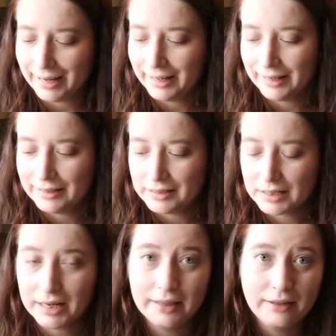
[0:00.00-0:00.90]

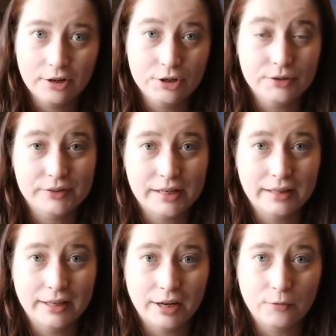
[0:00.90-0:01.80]
And in there, you'll
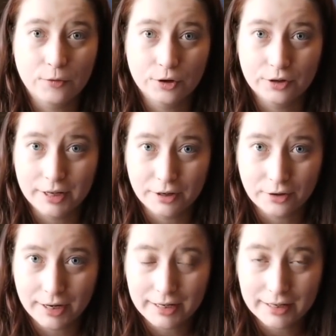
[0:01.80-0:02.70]
see a link for
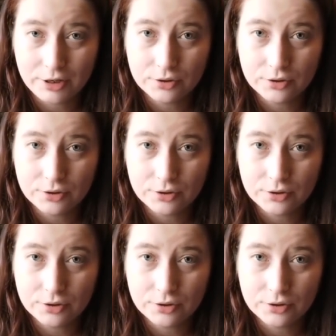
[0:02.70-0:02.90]
Knit Crate.